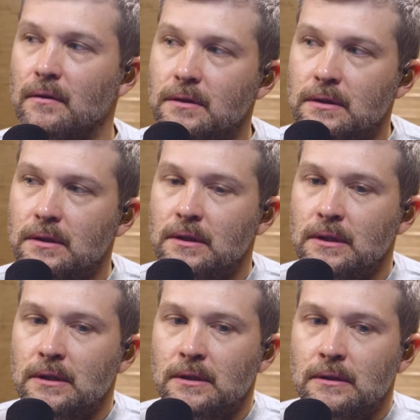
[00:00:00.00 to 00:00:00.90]
Yeah.
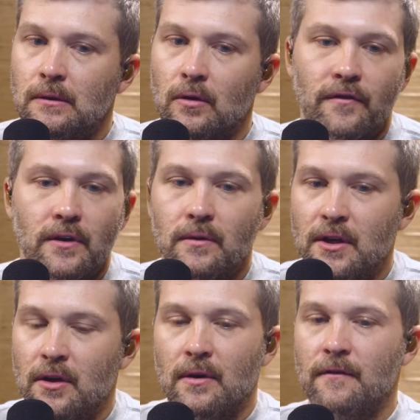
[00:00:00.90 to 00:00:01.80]
Or if you, you
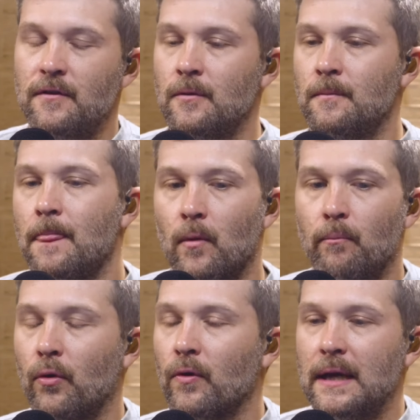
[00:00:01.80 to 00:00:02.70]
know, if you were
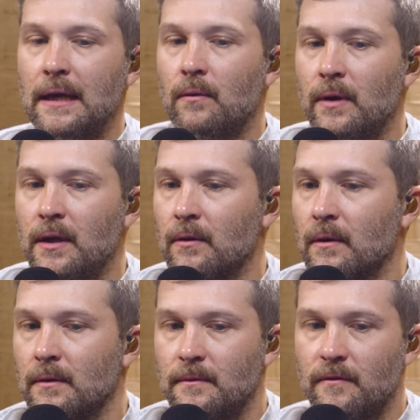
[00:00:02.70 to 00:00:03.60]
born again when you
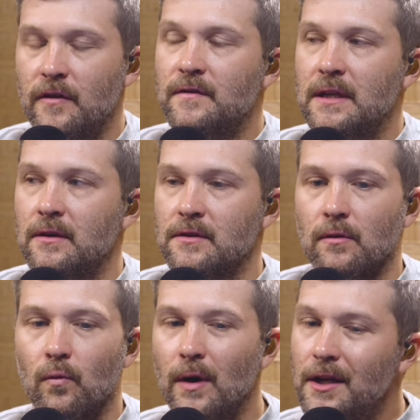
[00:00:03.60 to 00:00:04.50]
were 15 years
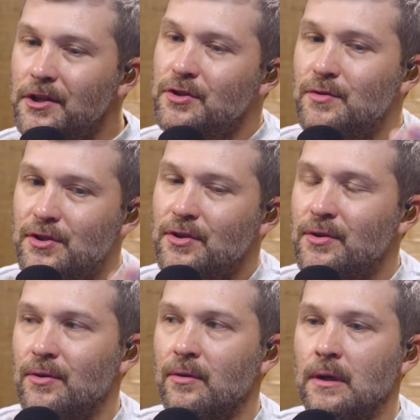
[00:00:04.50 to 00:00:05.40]
old, what did you
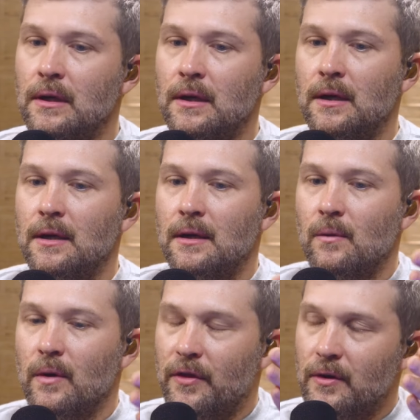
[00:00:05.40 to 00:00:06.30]
do
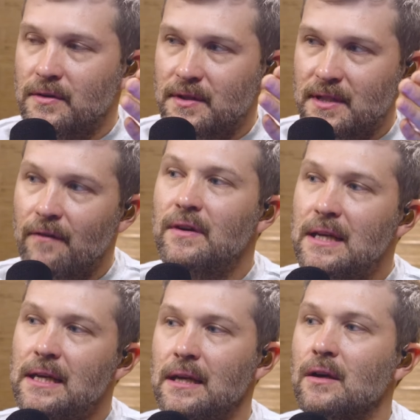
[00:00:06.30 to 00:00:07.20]
with those 70
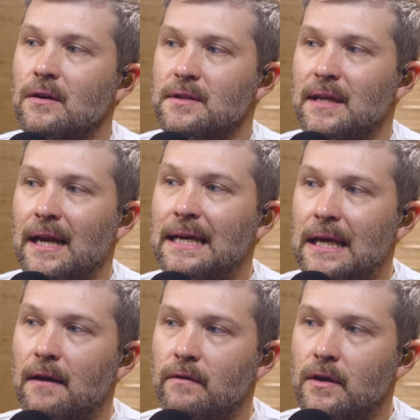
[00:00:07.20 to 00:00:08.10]
years that I
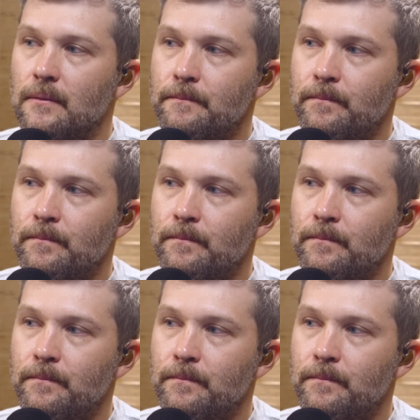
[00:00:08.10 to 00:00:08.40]
gave you?